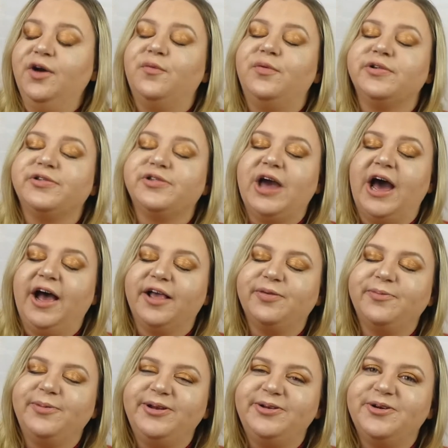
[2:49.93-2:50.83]
which,
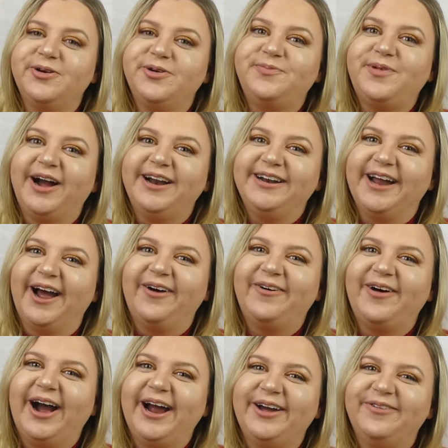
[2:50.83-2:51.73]
as we know by
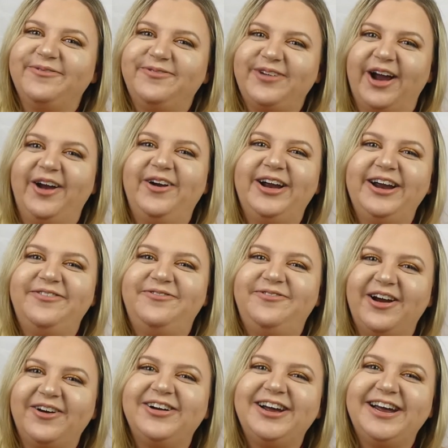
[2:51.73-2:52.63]
now, I am
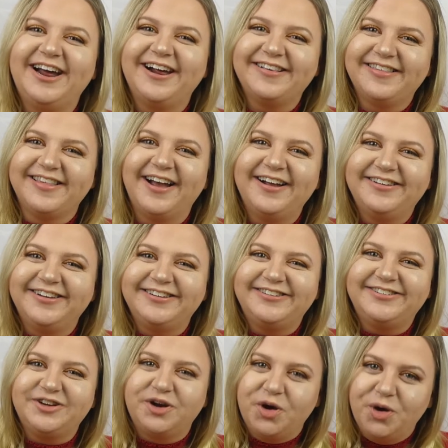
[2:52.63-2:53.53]
very
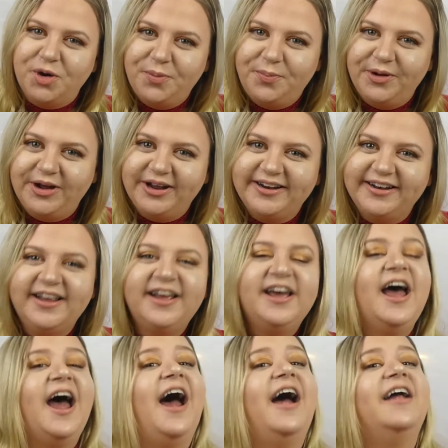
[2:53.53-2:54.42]
excited to open
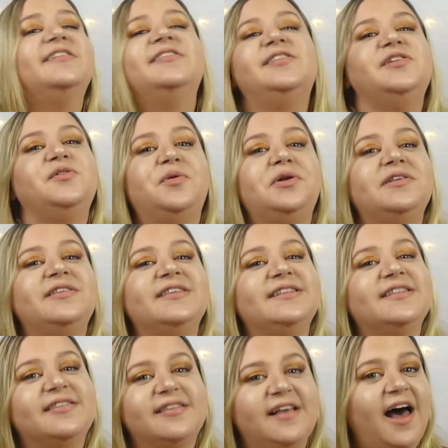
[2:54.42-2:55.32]
and see what is
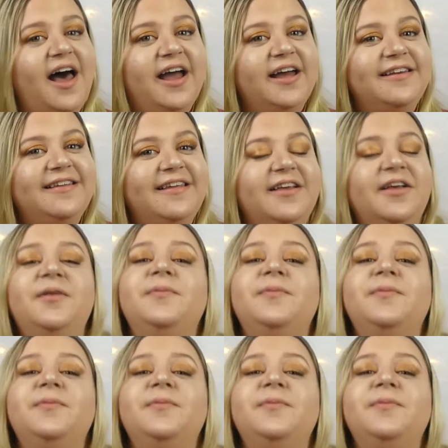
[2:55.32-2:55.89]
inside.